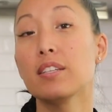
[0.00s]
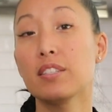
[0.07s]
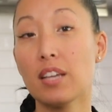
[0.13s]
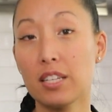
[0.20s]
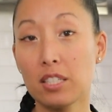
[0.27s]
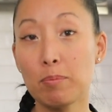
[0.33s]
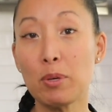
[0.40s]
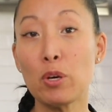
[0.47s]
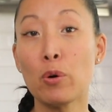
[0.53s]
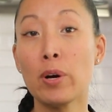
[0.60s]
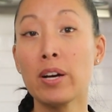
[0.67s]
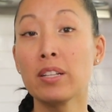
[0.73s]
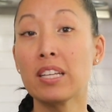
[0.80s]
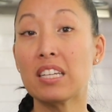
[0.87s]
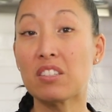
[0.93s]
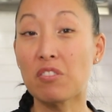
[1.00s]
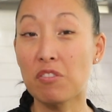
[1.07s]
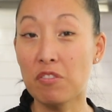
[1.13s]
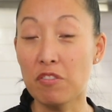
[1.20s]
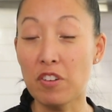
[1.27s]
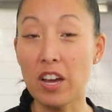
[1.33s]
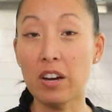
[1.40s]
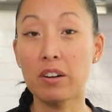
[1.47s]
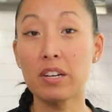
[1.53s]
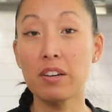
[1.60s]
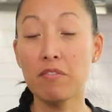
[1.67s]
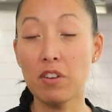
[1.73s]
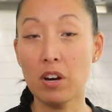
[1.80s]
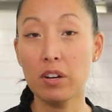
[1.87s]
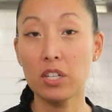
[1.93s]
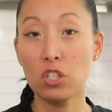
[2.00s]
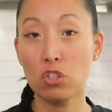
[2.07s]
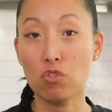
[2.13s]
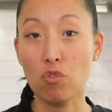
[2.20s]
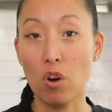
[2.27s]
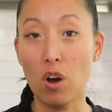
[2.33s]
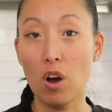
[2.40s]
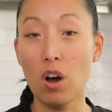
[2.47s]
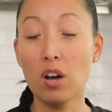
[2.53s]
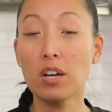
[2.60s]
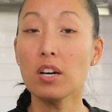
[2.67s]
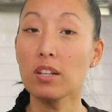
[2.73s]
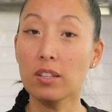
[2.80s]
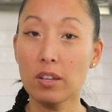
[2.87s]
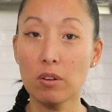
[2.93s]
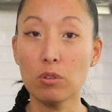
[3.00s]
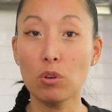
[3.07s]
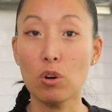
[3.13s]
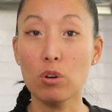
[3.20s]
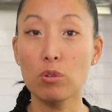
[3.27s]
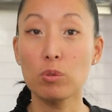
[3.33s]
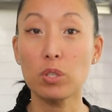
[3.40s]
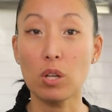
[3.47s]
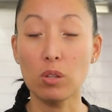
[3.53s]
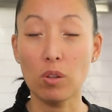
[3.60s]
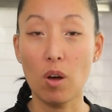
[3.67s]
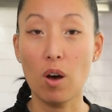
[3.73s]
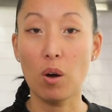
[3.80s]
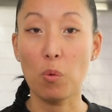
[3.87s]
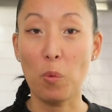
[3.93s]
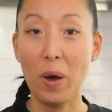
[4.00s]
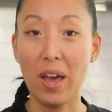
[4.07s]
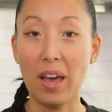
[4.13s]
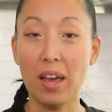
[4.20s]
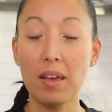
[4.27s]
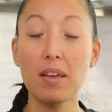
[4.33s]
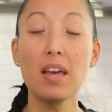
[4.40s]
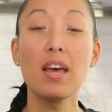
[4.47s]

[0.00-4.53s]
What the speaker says: sesame oil is very, very strong. A little goes a long way.